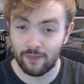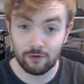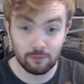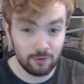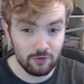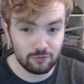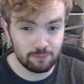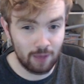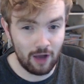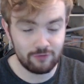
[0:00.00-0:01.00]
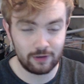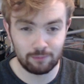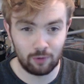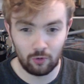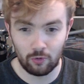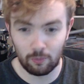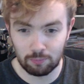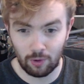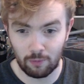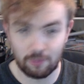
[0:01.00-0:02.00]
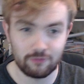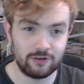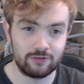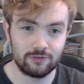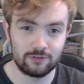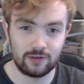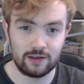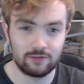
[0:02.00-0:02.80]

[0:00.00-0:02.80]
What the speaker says: they removed perfect block or block proficiency